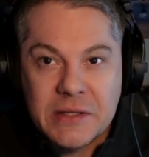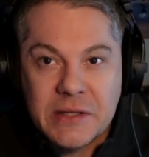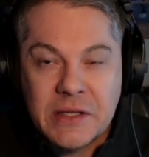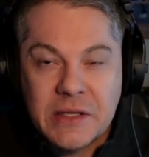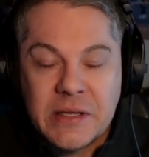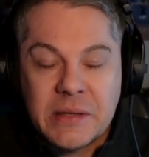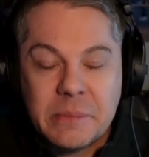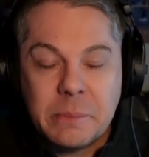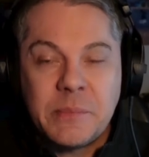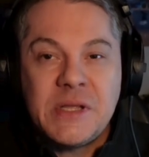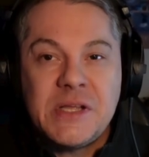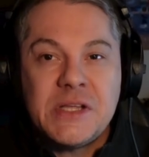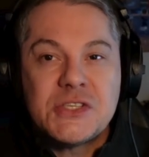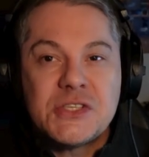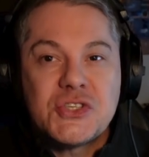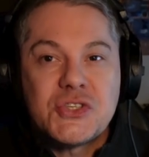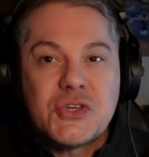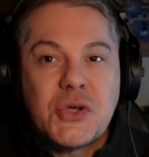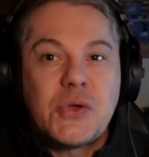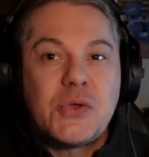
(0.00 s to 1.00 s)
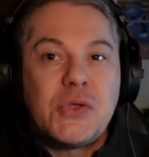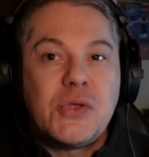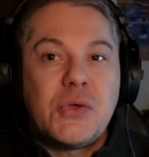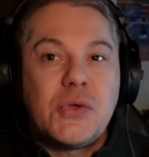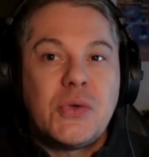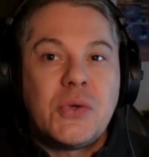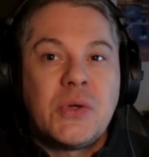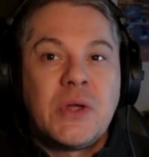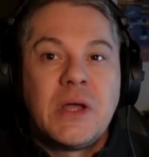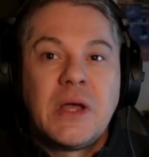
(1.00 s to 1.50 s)
Let me show
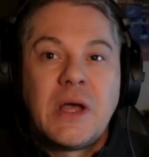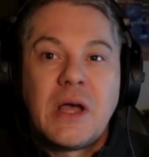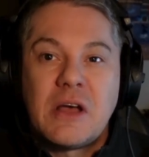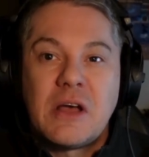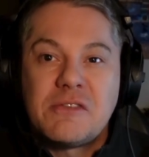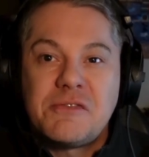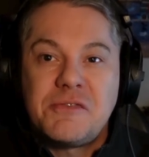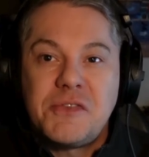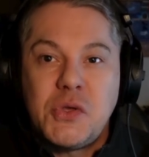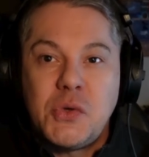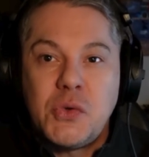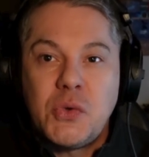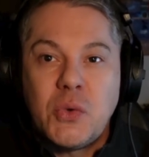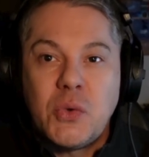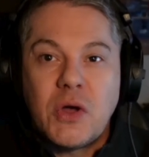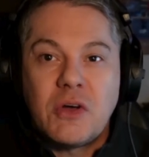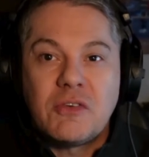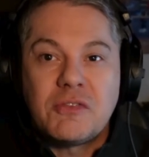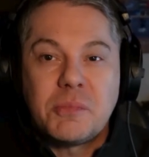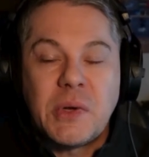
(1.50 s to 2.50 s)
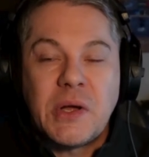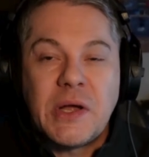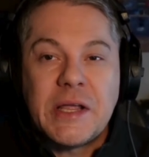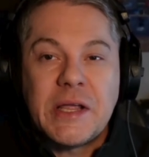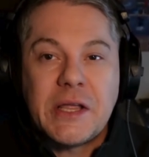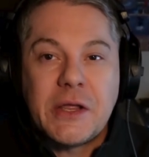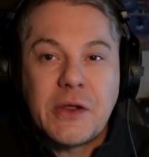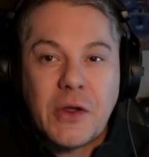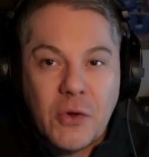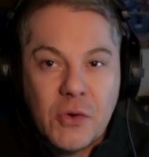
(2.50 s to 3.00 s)
you a few of
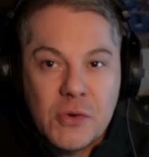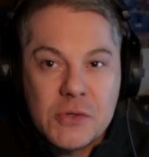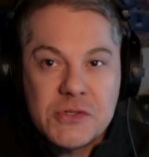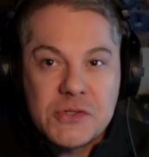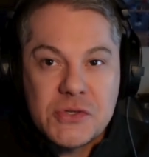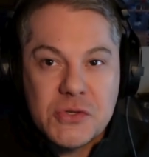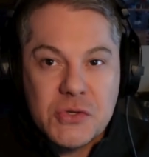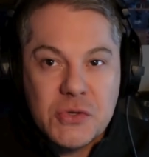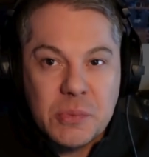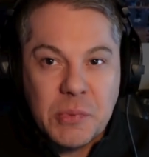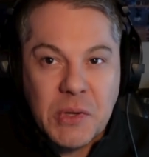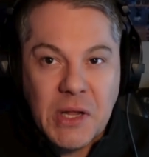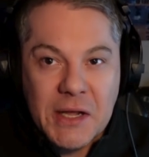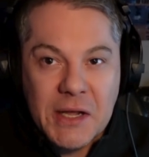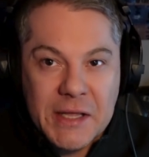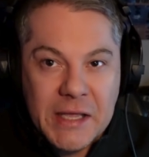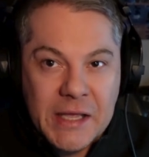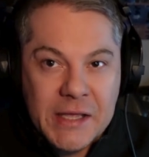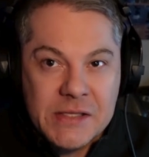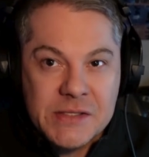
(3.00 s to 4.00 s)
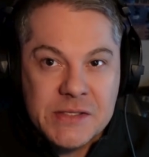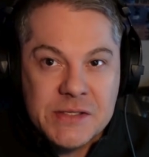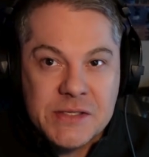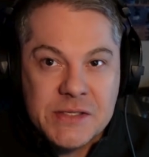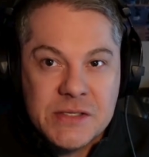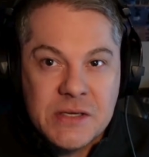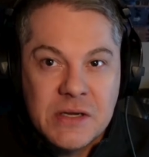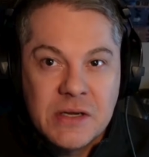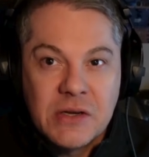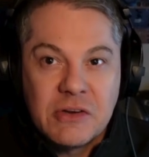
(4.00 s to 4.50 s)
my go-to
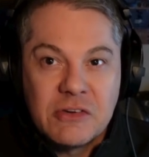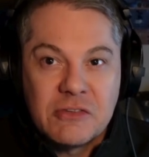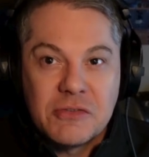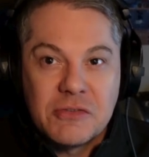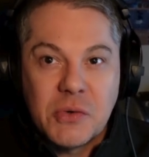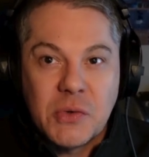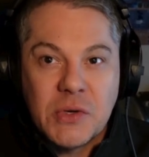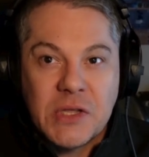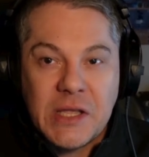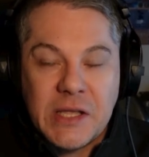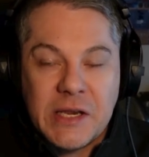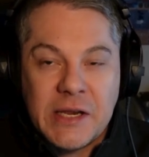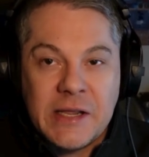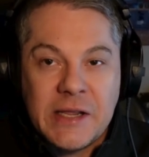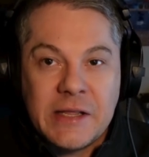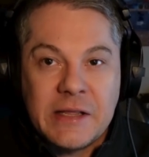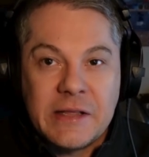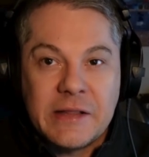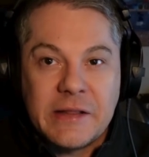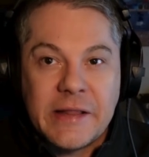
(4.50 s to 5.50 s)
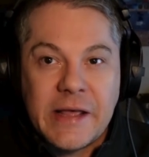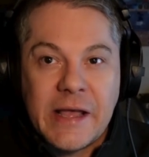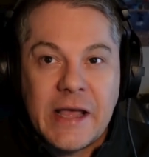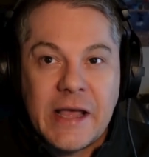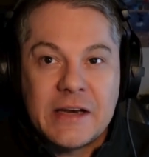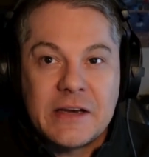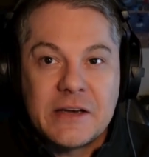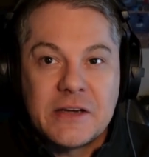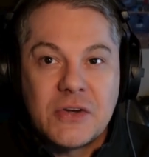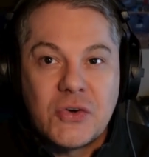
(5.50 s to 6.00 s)
plugins for getting
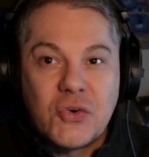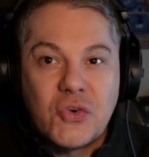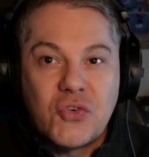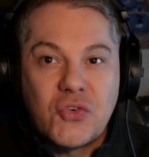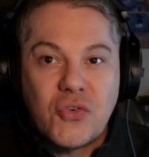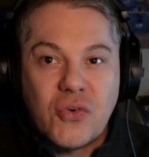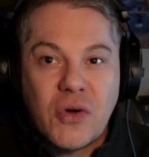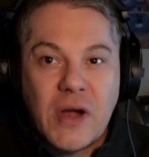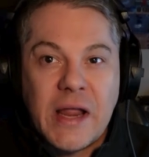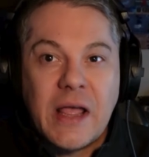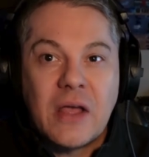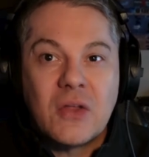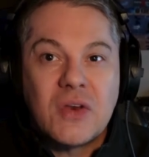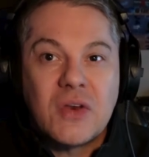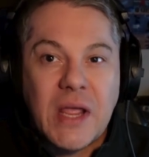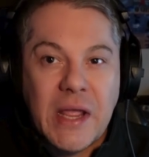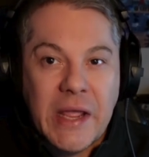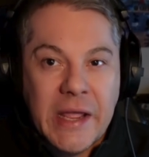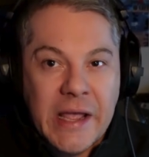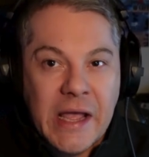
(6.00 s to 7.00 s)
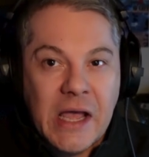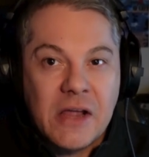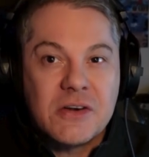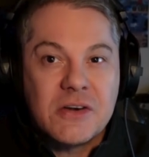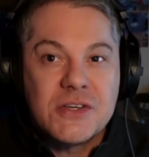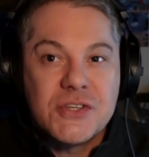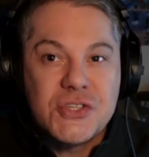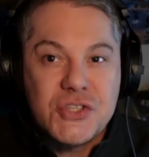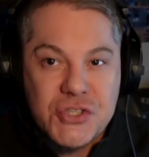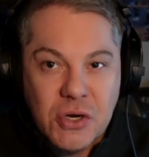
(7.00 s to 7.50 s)
that drowned
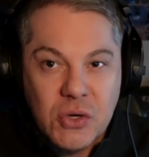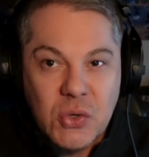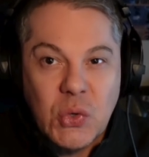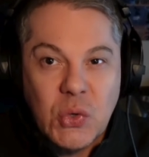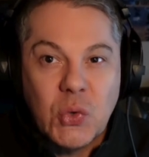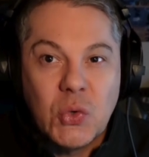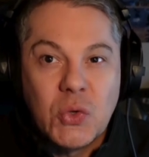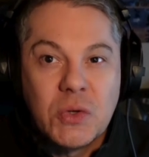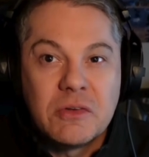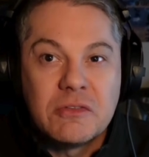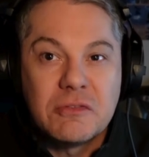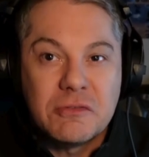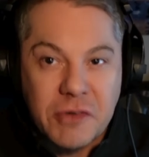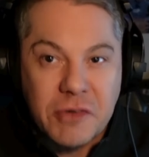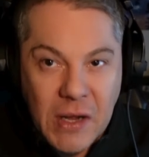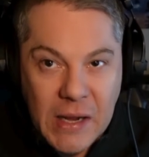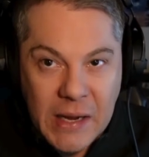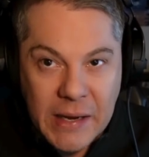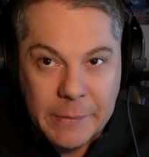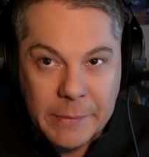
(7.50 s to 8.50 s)
out jungle vibe.